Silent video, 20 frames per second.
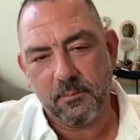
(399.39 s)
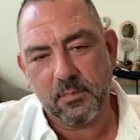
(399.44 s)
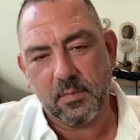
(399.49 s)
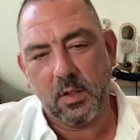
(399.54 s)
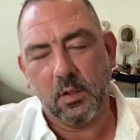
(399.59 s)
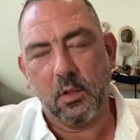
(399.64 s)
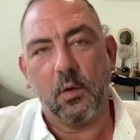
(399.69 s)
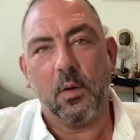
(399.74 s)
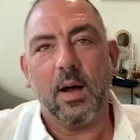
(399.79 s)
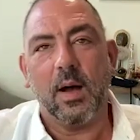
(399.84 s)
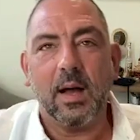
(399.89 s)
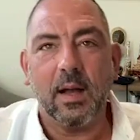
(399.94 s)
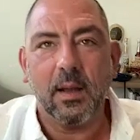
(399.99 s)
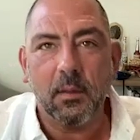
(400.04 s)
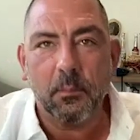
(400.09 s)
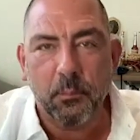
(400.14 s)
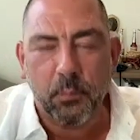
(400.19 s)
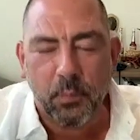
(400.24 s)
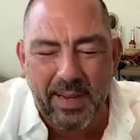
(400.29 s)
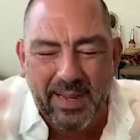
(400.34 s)
Aloha
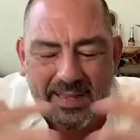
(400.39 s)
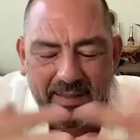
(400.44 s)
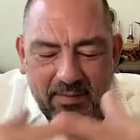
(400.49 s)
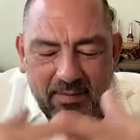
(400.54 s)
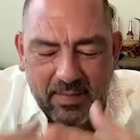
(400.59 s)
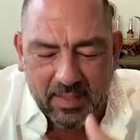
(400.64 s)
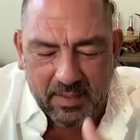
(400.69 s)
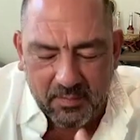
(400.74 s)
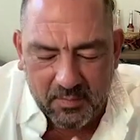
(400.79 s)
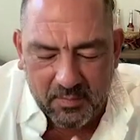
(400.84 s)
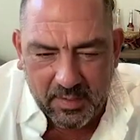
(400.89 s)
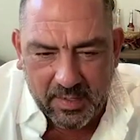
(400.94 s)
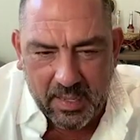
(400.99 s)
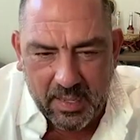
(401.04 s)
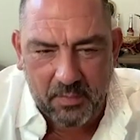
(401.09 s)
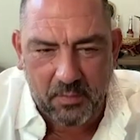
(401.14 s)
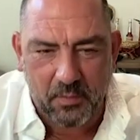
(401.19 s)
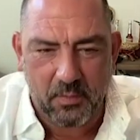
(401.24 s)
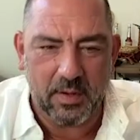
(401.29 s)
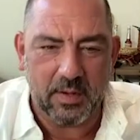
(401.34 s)
brings things
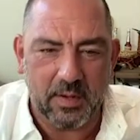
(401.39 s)
together.